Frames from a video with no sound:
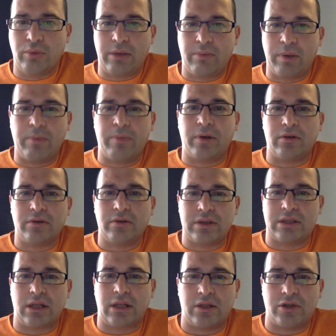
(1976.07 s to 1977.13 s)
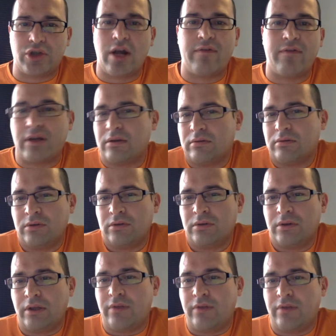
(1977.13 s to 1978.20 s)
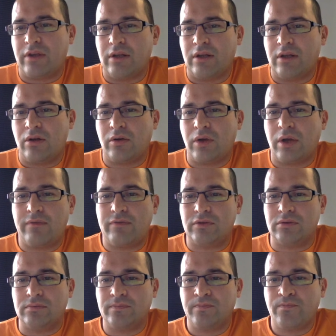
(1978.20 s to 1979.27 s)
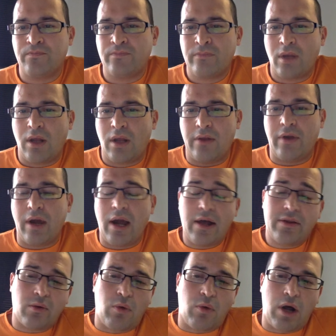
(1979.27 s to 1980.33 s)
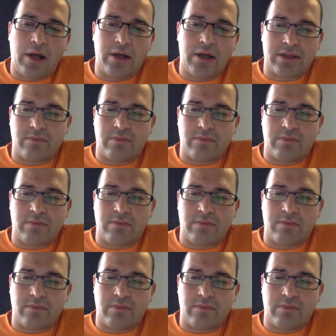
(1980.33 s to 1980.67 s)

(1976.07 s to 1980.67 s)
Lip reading: make people install Java if they don't have to. And the other one